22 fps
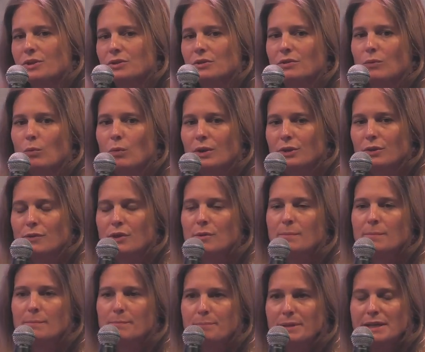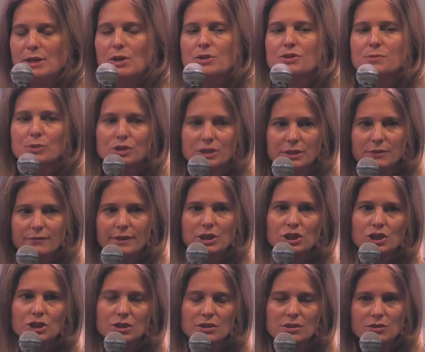one of the biggest
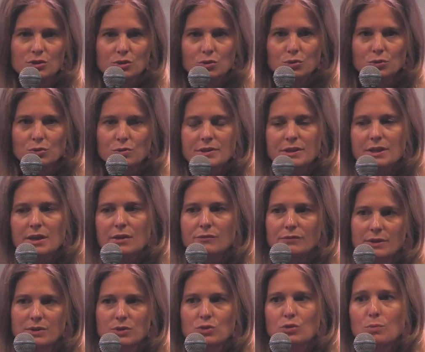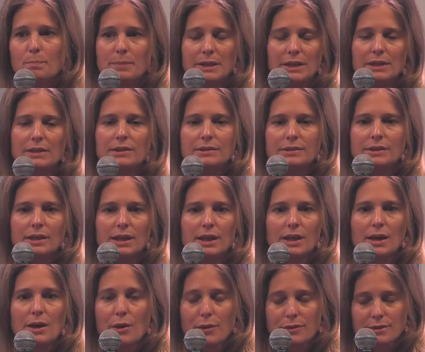motivation to do stuff is to build
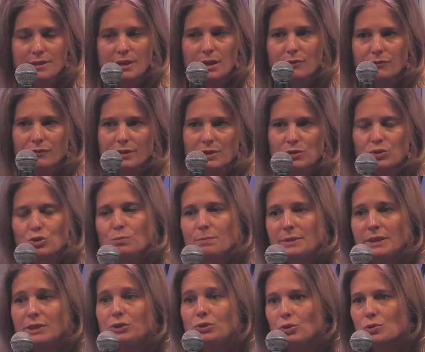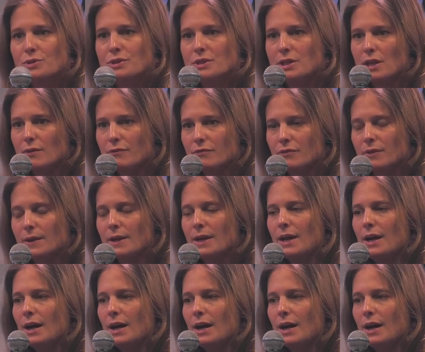stuff and to build new stuff.